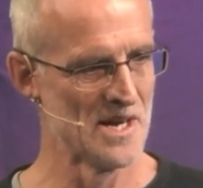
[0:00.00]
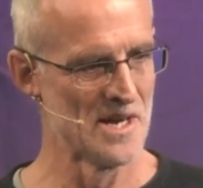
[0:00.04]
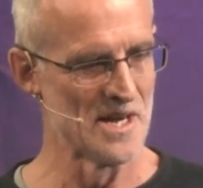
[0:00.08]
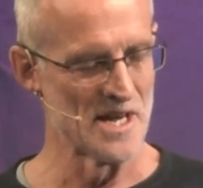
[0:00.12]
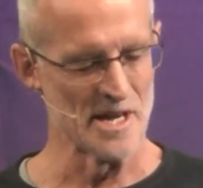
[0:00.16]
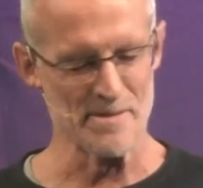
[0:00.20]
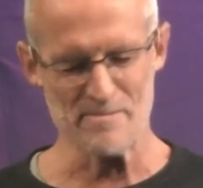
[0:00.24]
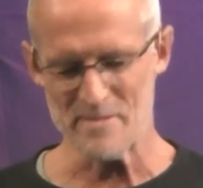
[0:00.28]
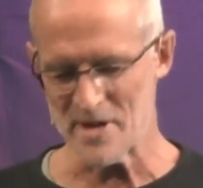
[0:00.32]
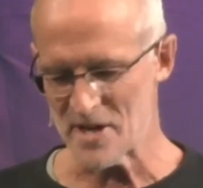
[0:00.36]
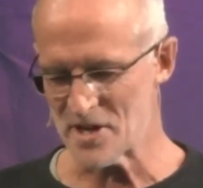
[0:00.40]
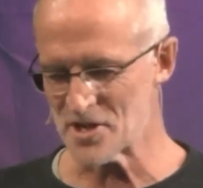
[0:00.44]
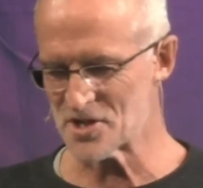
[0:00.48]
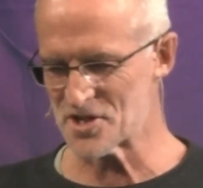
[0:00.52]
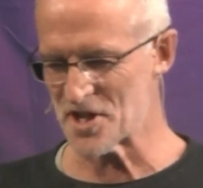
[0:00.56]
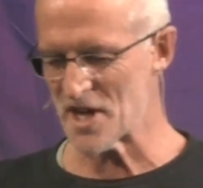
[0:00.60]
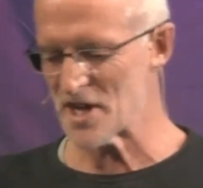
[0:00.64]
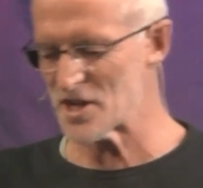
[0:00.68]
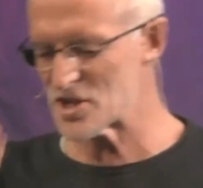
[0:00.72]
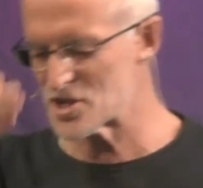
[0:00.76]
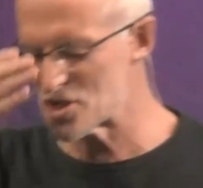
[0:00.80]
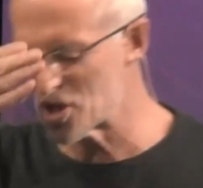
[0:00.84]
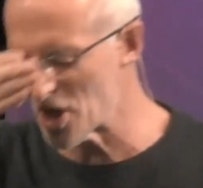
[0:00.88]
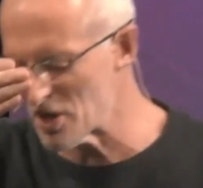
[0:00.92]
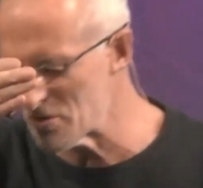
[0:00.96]
It means they
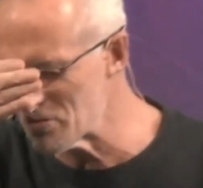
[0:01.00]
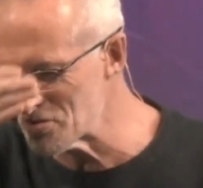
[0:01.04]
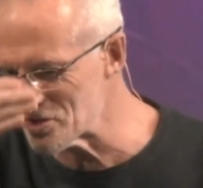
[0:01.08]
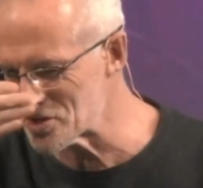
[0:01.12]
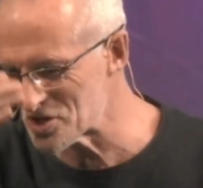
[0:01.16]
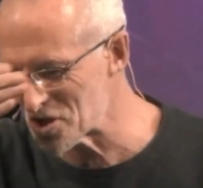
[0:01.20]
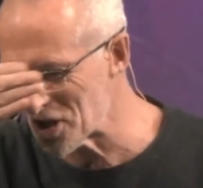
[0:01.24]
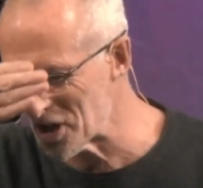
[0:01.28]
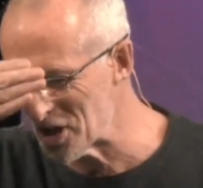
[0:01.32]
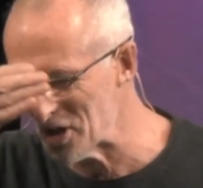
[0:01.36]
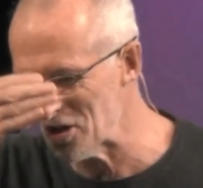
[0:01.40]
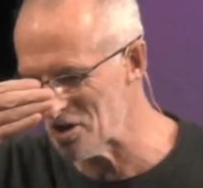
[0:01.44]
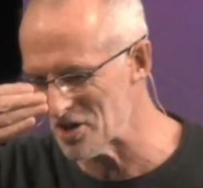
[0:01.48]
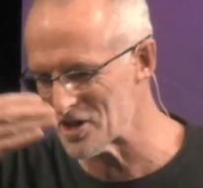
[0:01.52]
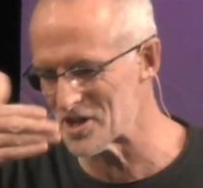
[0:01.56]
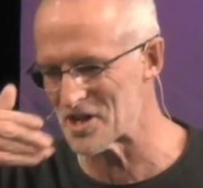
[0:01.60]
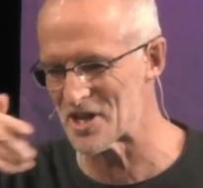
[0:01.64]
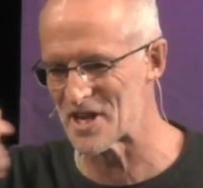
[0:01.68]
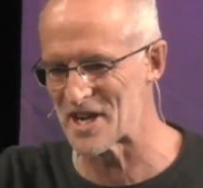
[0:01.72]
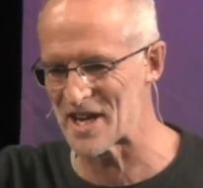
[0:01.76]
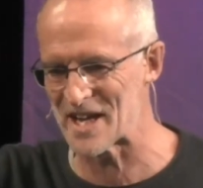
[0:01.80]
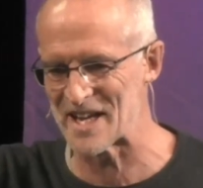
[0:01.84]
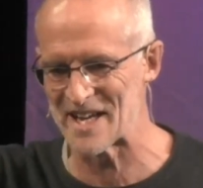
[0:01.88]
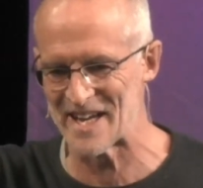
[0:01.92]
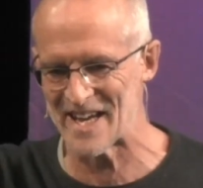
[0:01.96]
don't look
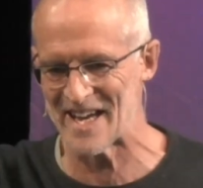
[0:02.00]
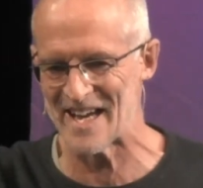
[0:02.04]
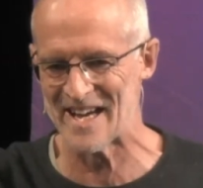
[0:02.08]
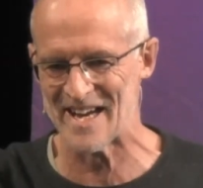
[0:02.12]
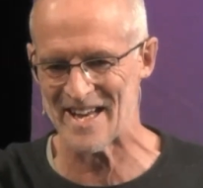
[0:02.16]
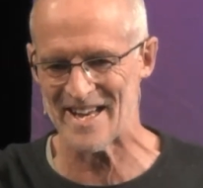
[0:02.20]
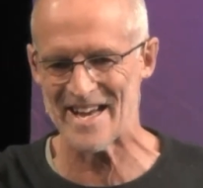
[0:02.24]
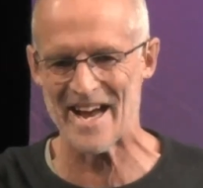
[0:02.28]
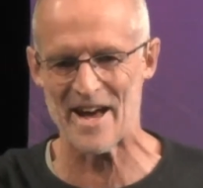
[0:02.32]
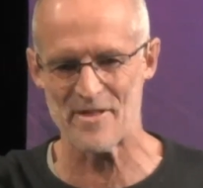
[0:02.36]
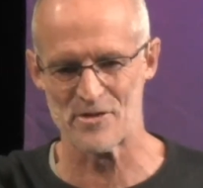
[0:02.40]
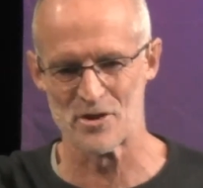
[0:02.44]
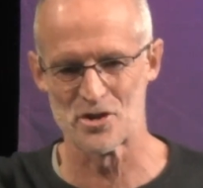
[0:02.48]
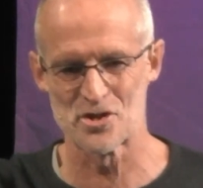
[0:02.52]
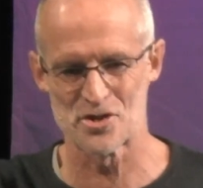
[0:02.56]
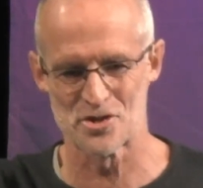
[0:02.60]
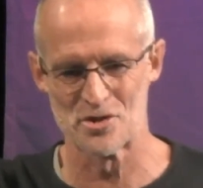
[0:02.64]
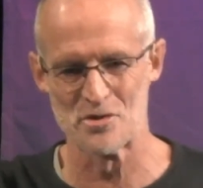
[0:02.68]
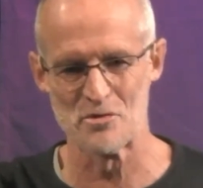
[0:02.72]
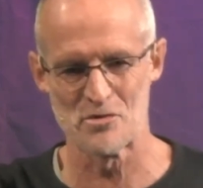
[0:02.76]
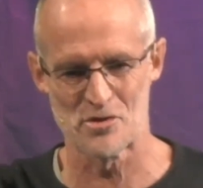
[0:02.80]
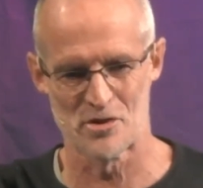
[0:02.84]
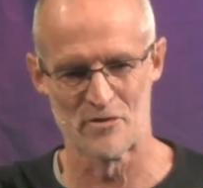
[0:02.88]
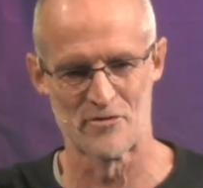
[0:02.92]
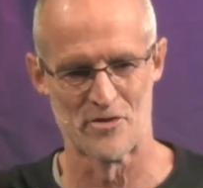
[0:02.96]
clearly at the
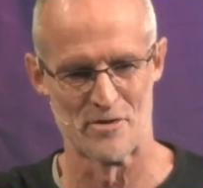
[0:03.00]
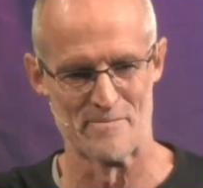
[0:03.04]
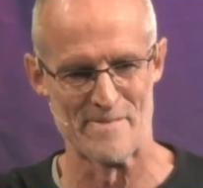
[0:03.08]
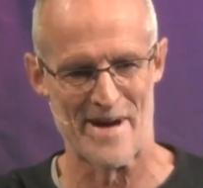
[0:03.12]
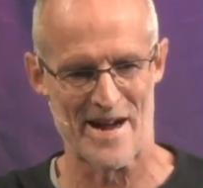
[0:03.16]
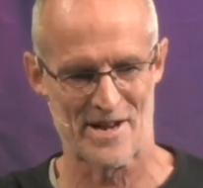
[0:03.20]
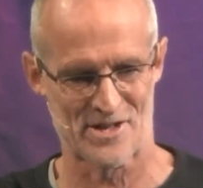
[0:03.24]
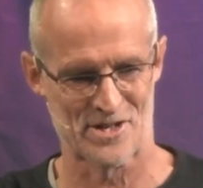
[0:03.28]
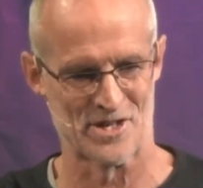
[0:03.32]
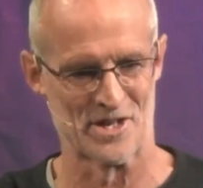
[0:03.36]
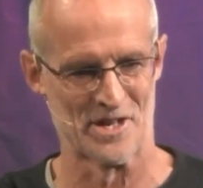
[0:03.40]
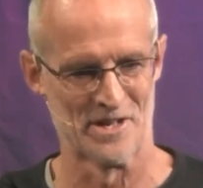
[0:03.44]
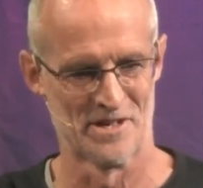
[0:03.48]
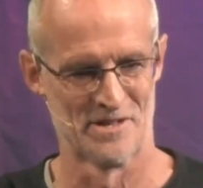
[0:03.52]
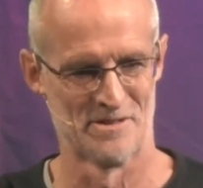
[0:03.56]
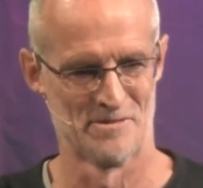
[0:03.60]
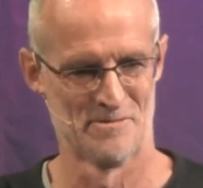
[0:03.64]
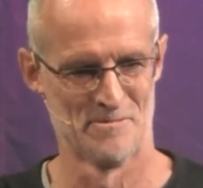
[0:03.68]
truth of the matter.